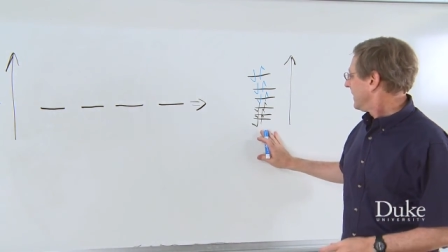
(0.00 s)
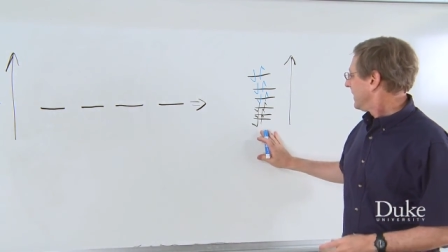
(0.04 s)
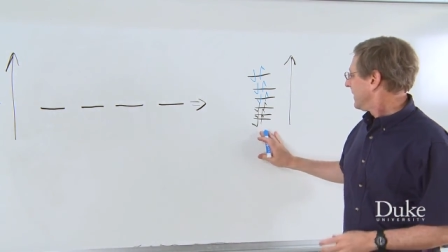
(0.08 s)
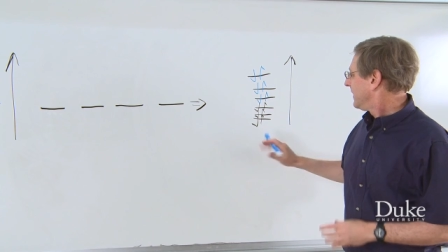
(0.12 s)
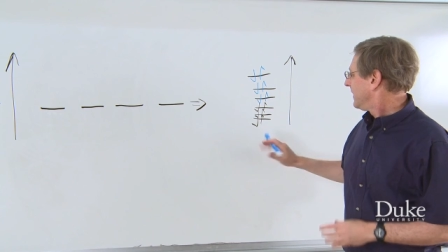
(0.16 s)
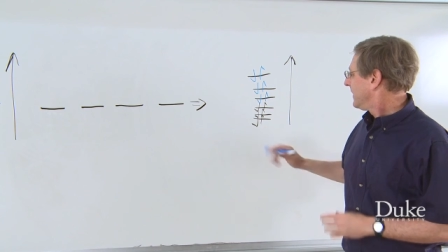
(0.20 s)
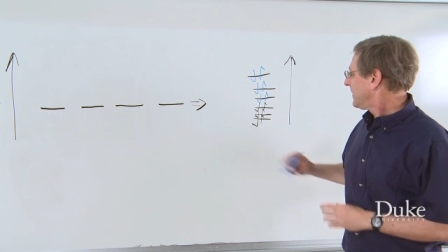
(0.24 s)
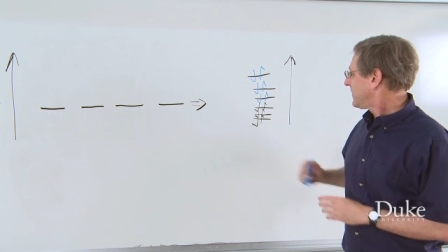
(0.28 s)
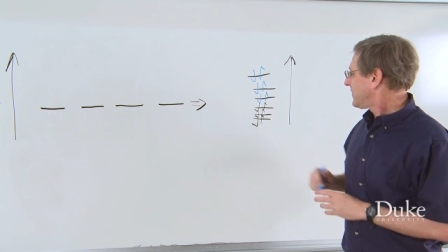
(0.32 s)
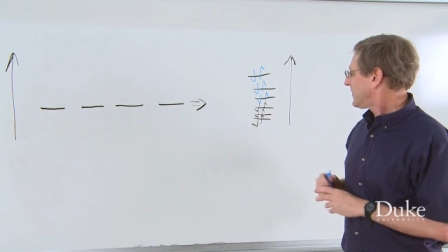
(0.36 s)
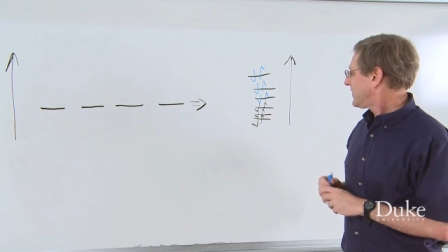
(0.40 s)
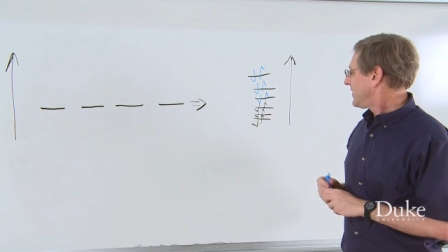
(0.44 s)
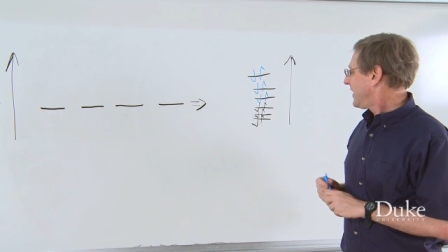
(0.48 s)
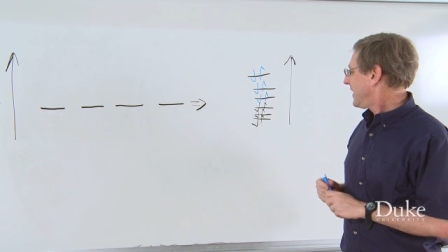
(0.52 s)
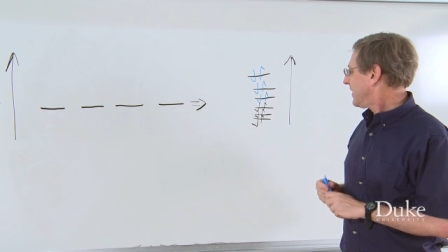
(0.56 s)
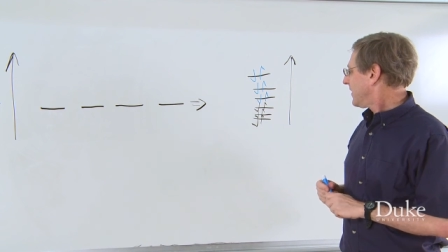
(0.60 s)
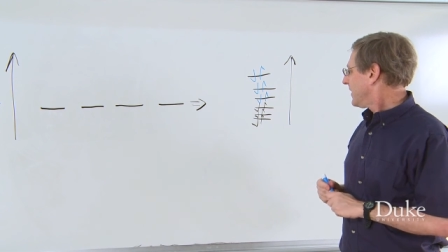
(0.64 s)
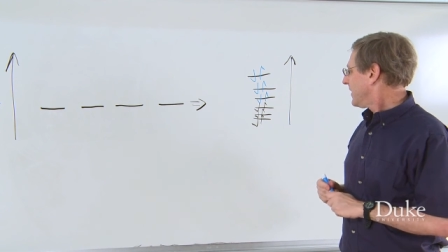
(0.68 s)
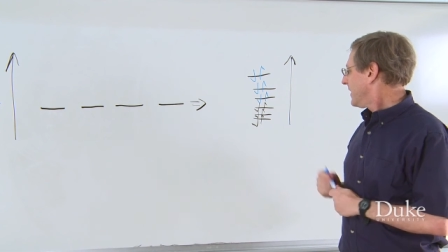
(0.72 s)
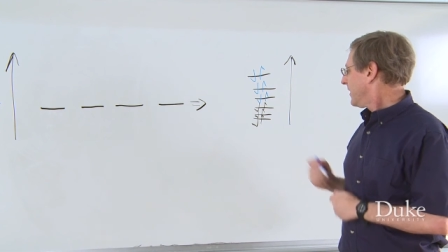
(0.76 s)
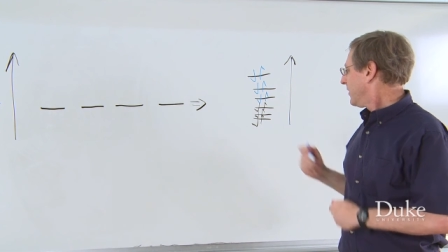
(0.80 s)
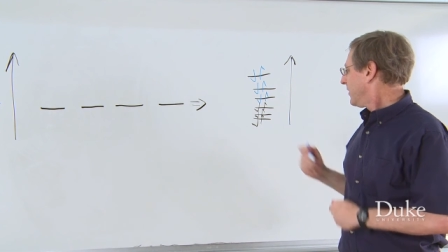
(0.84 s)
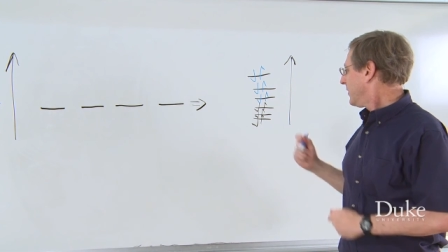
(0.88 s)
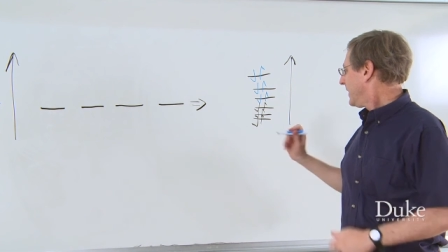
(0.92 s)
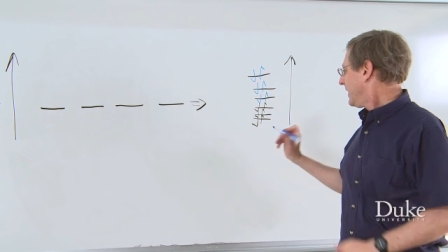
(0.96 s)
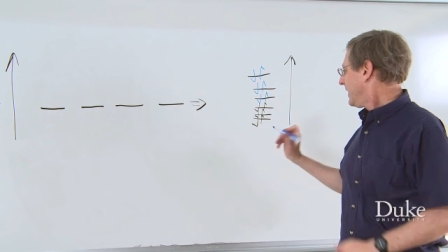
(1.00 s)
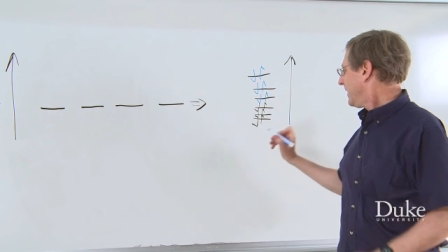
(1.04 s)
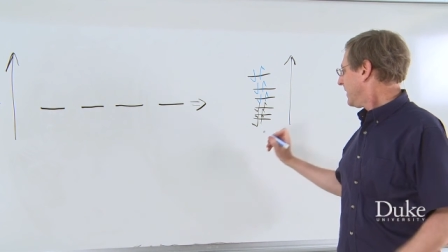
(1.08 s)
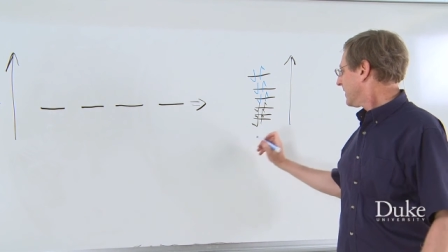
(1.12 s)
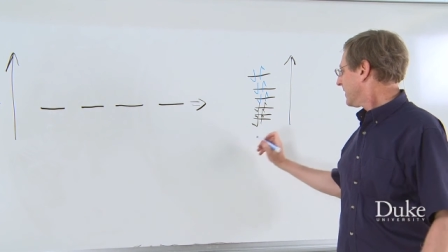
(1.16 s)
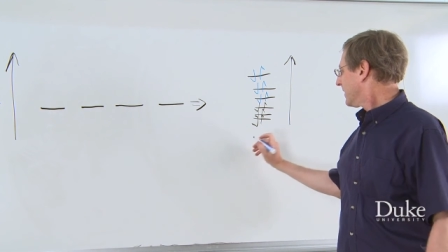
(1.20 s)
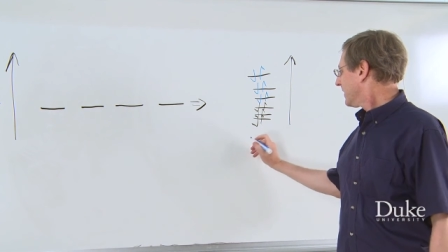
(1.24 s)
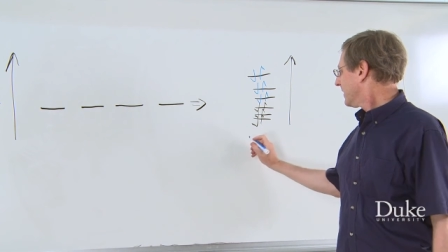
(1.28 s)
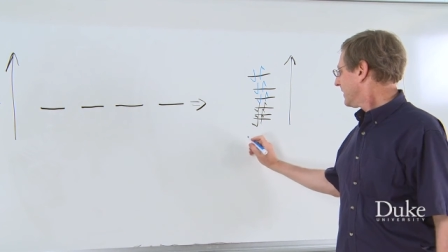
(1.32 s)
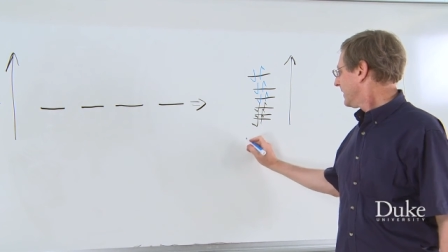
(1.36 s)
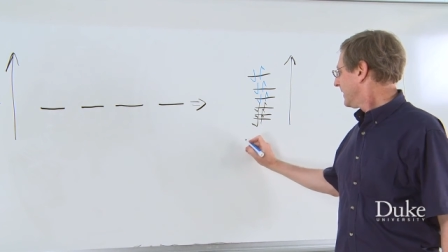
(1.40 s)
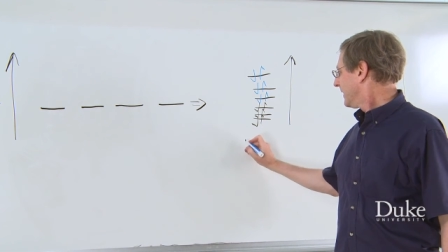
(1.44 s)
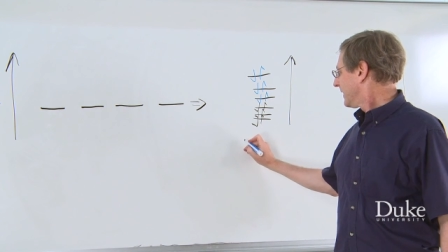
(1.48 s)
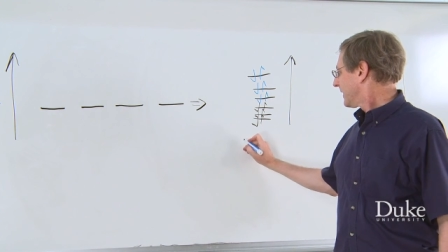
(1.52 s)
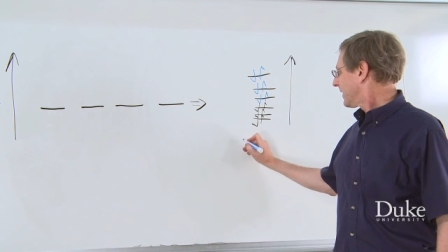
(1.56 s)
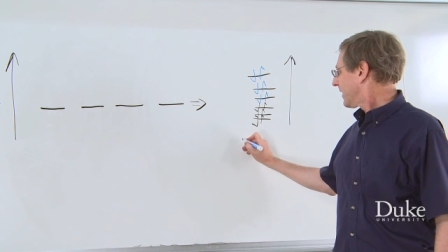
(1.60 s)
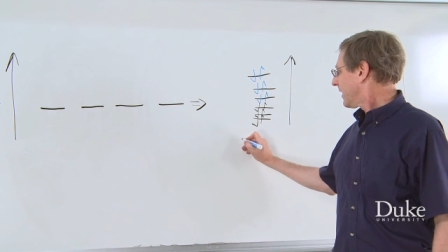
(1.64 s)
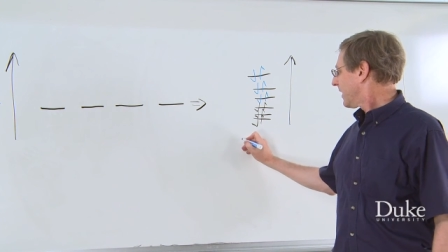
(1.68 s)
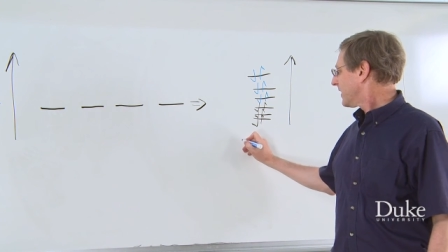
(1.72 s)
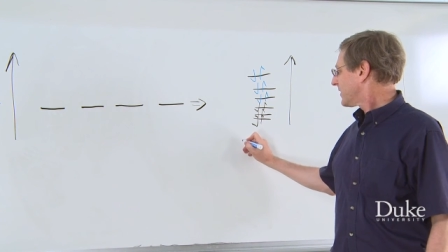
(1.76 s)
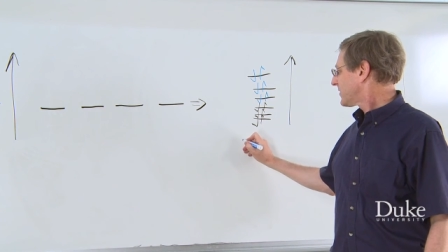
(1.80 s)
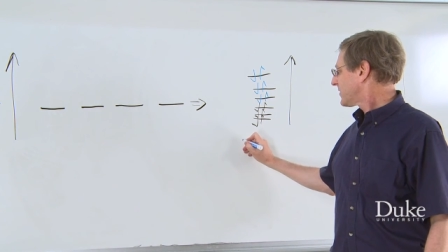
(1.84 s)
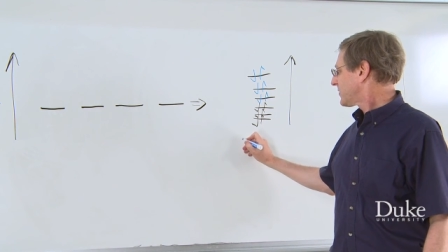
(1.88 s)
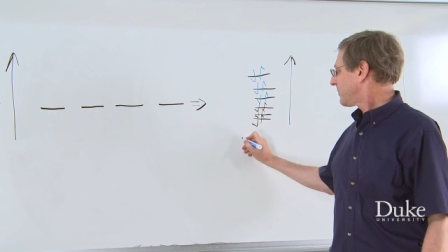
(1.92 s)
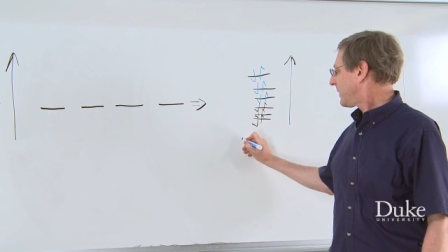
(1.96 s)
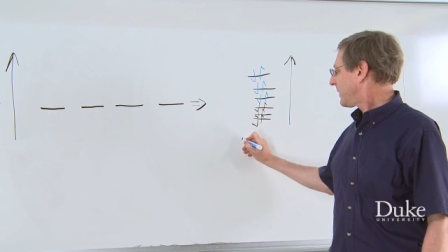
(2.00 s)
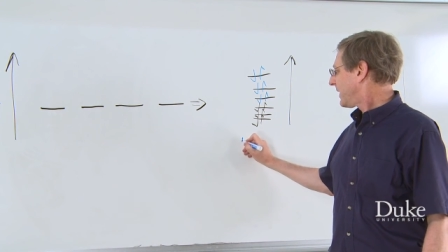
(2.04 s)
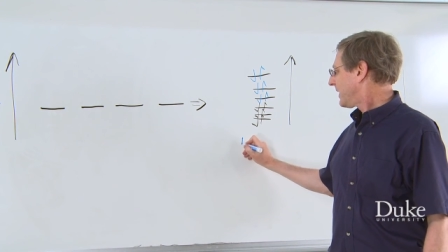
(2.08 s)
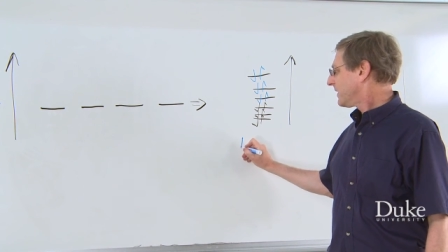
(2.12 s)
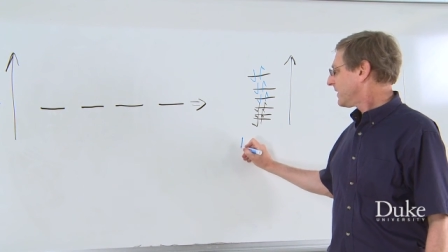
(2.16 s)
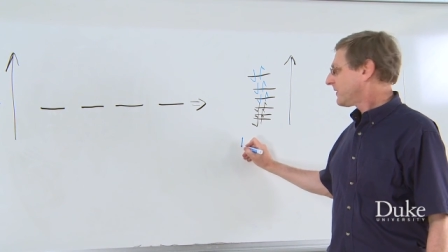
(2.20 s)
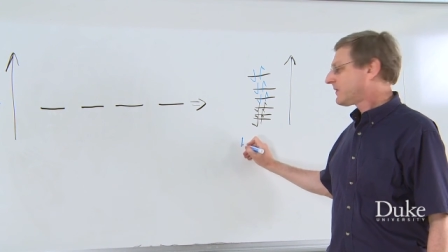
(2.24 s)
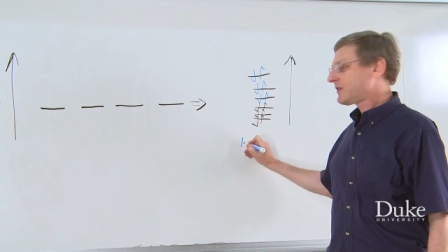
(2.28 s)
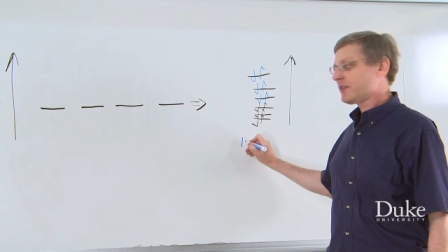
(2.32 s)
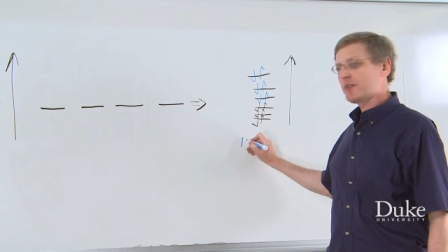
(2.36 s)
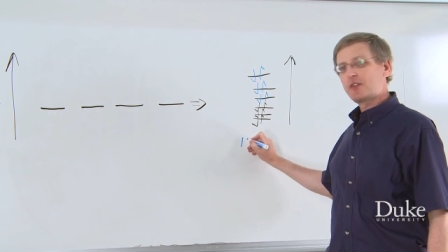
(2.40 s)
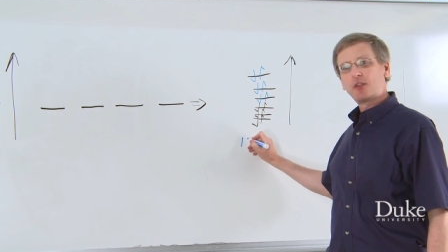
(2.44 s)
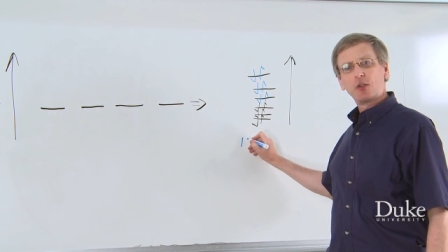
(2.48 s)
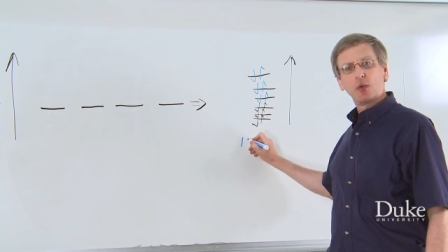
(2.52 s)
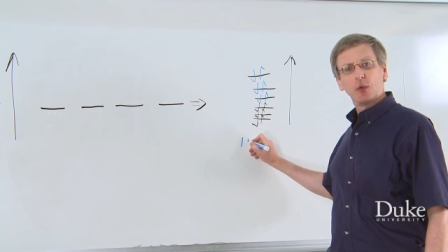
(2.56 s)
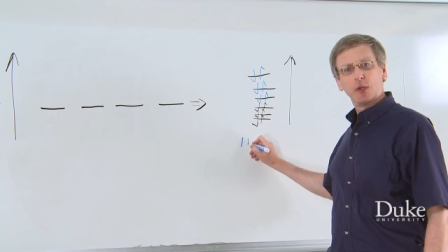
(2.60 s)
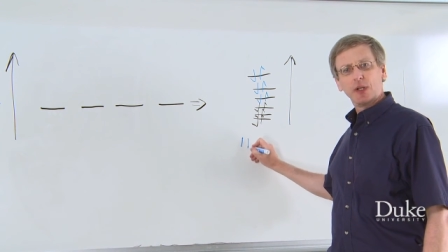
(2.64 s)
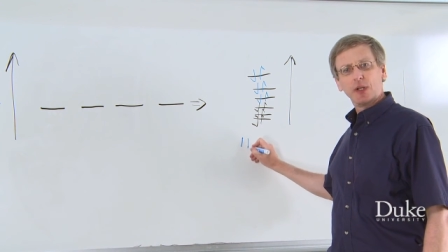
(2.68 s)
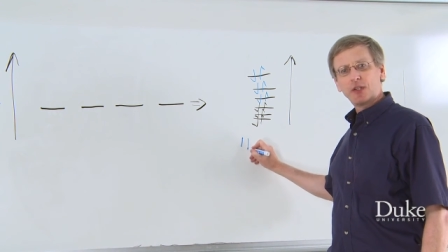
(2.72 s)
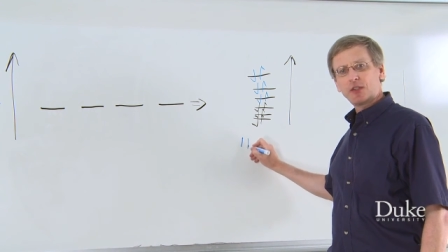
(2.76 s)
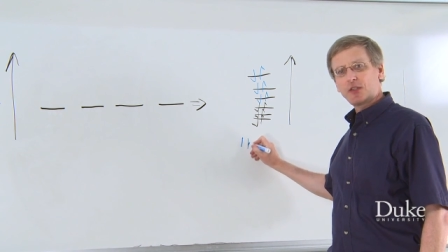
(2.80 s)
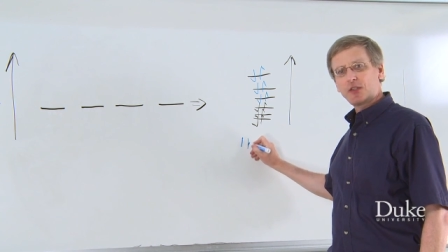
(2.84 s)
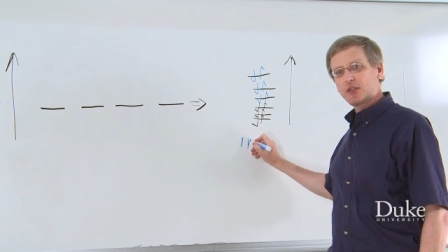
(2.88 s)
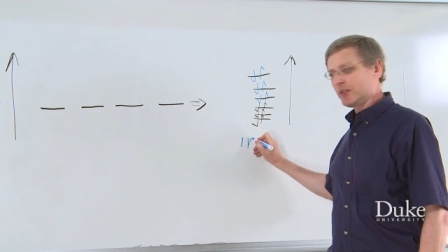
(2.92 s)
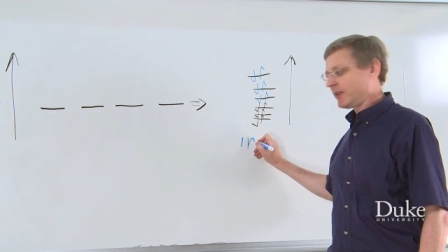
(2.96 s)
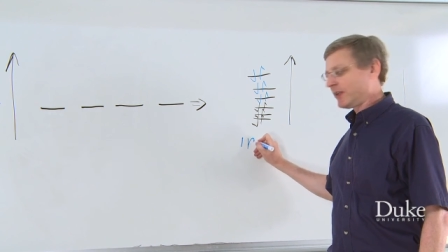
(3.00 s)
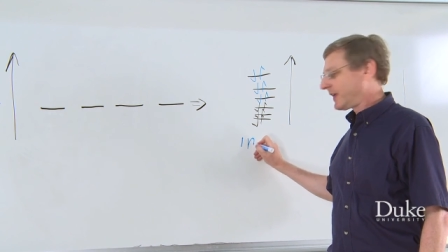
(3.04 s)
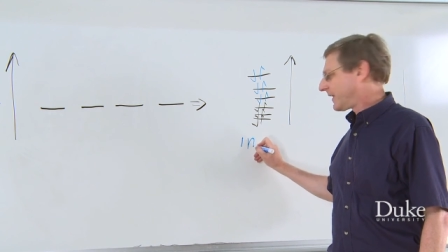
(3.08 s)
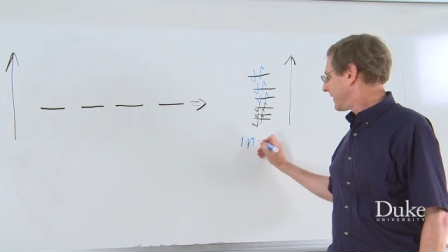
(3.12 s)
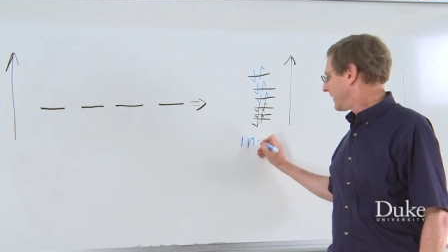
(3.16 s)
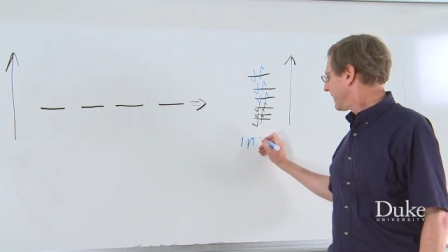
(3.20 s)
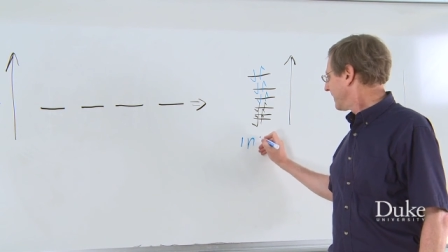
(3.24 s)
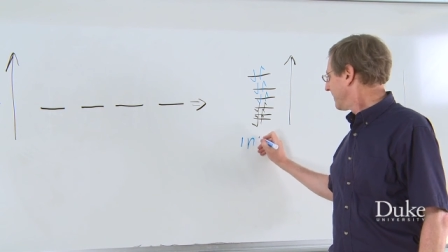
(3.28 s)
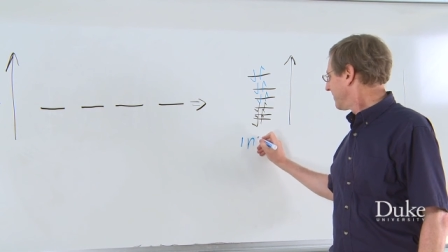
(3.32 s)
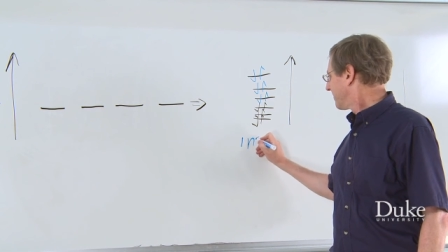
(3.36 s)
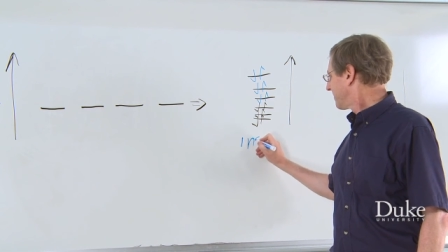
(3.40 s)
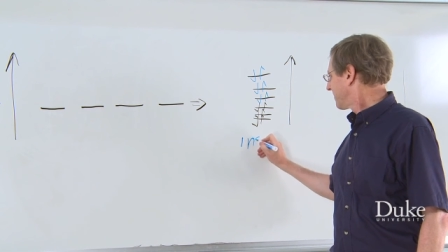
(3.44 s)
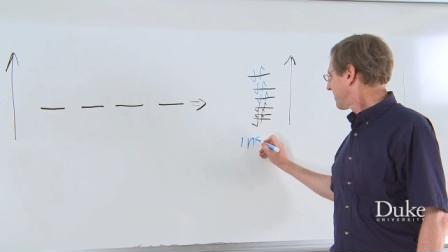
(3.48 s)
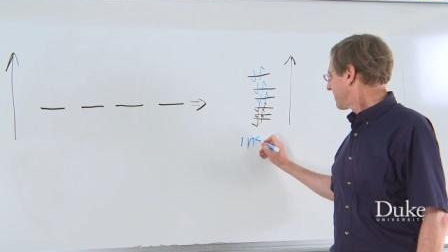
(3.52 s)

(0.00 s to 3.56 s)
This scenario here corresponds to an insulator.